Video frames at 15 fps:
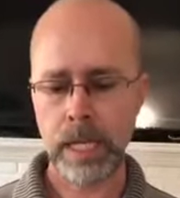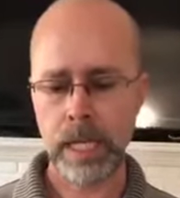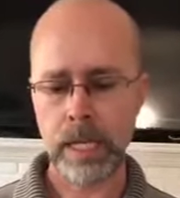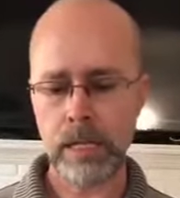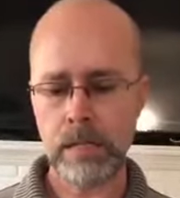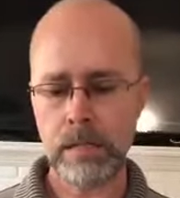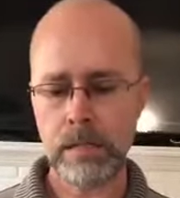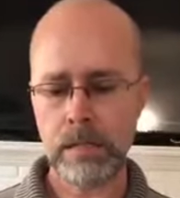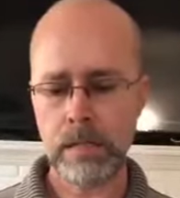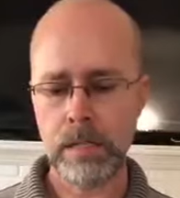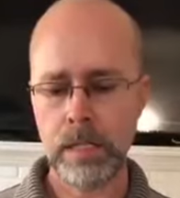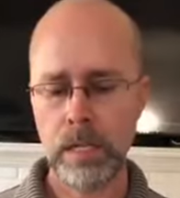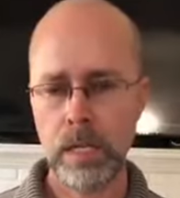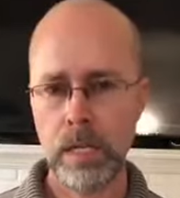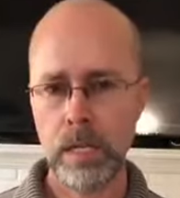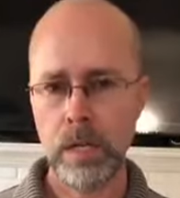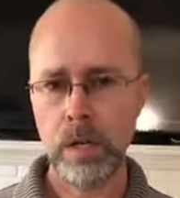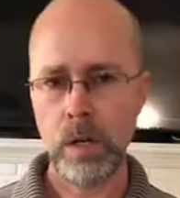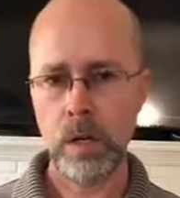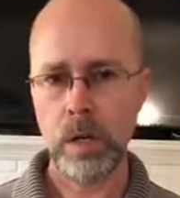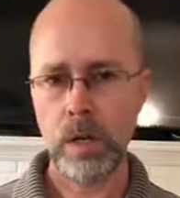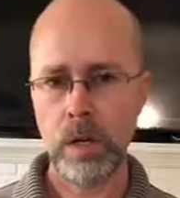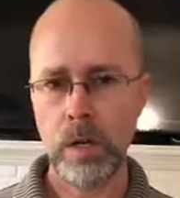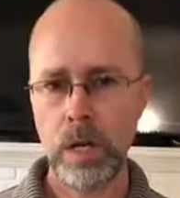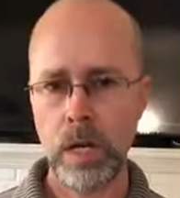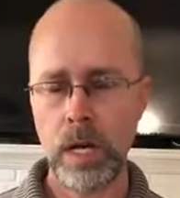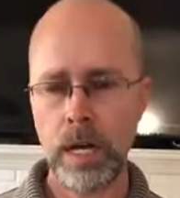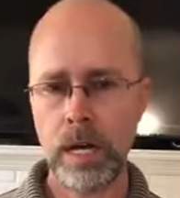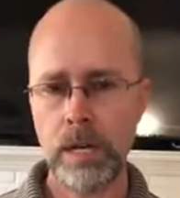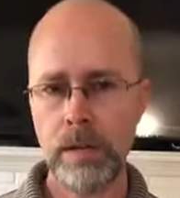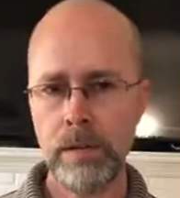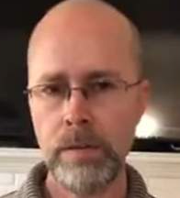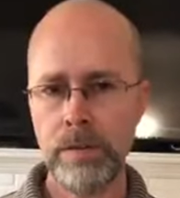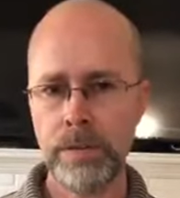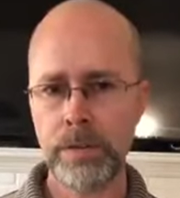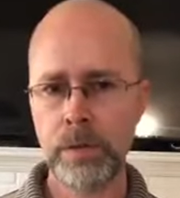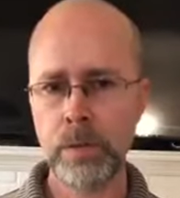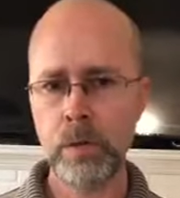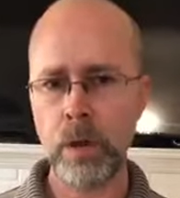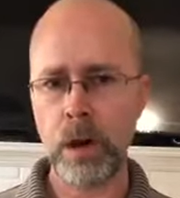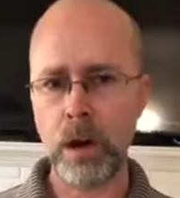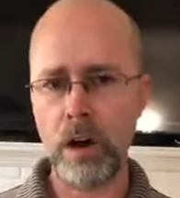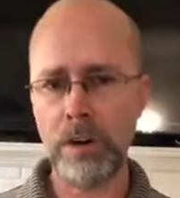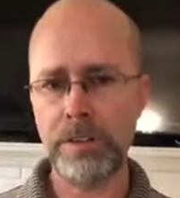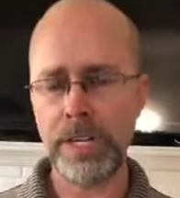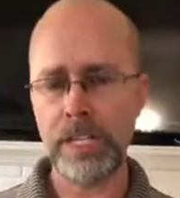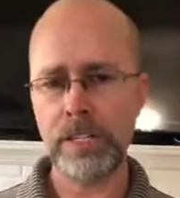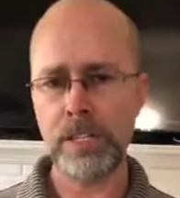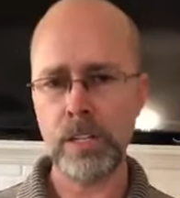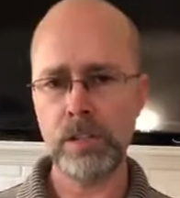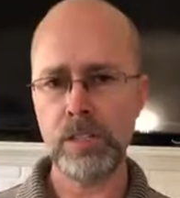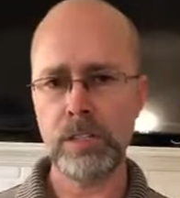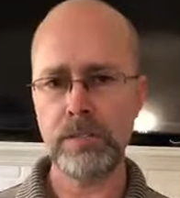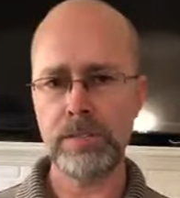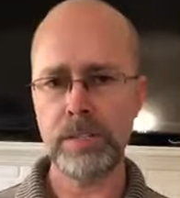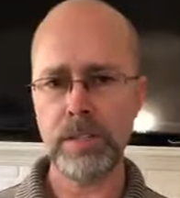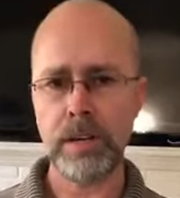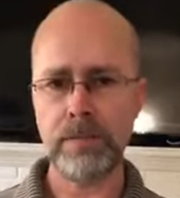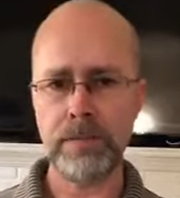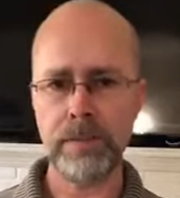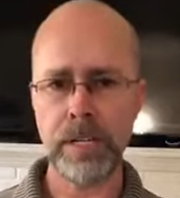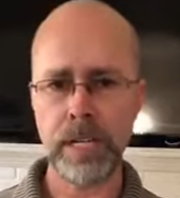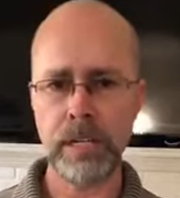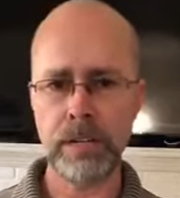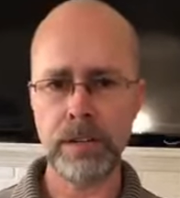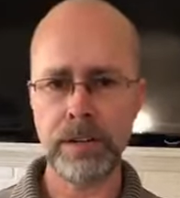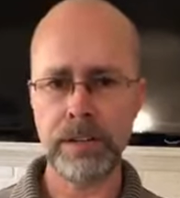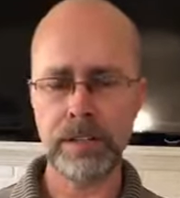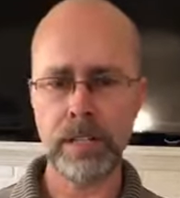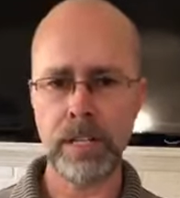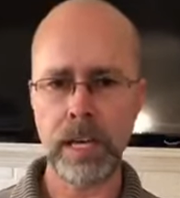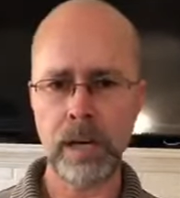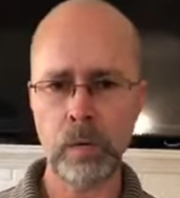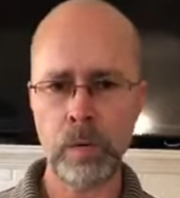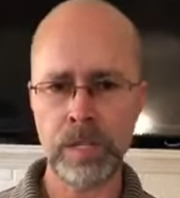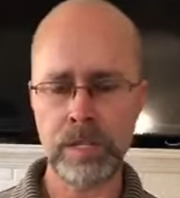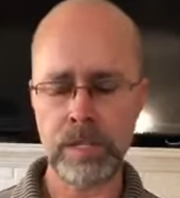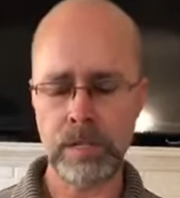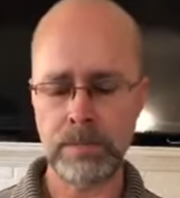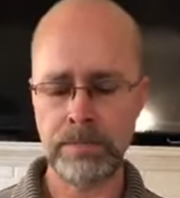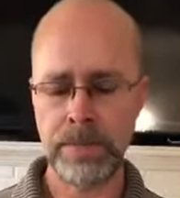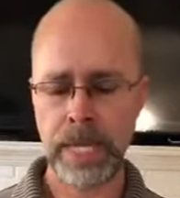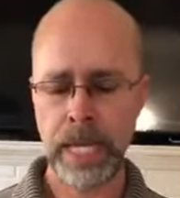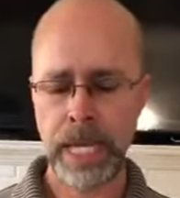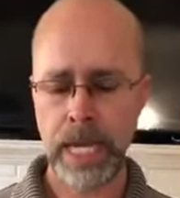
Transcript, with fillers: Is uh, through all that Joseph suffered, he learned a lot of wisdom.